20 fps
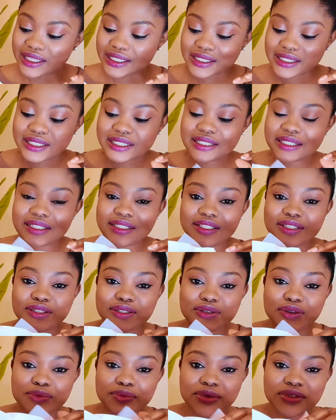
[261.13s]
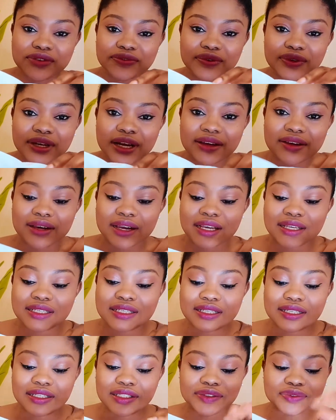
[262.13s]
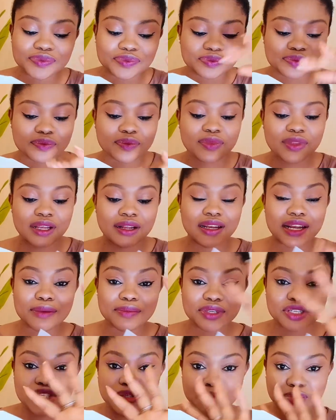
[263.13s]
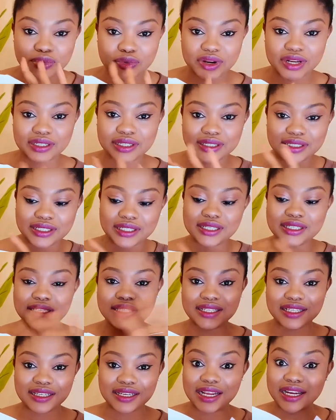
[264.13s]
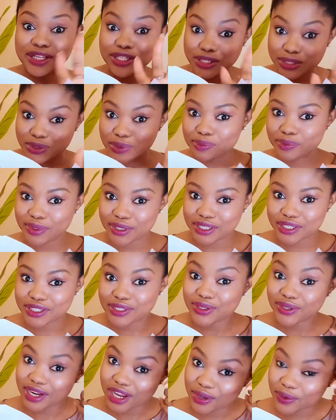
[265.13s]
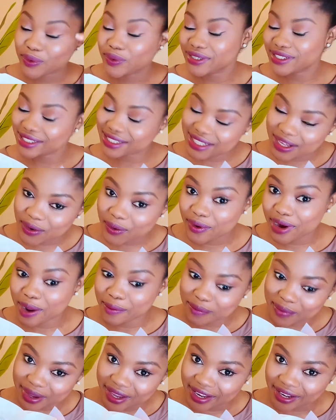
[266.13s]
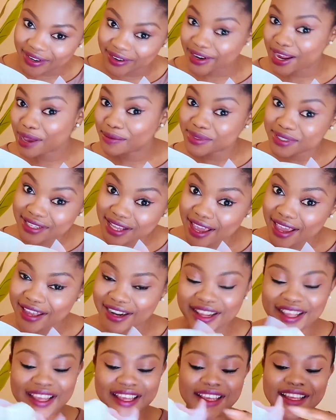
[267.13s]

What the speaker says: This thing is so beautiful. Can you guys see? Let me spread this thing a little bit so that you understand what I mean. You know what I'm saying?